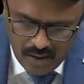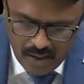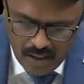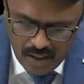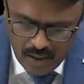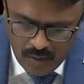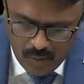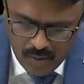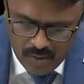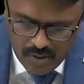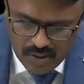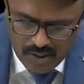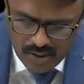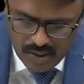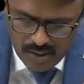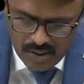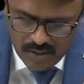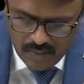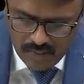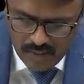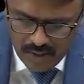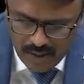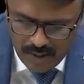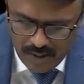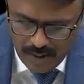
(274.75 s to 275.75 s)
outside
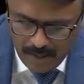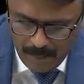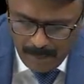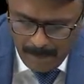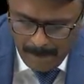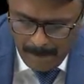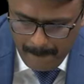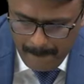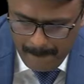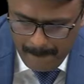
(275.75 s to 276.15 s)
the brain